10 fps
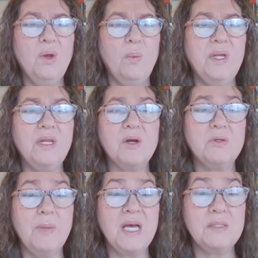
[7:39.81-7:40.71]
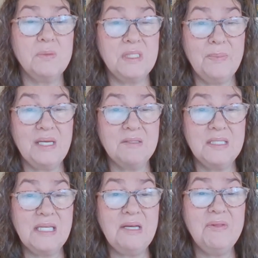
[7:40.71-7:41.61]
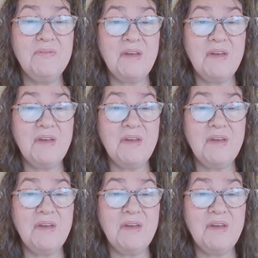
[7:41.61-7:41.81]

When Dr. Bass was about to tell the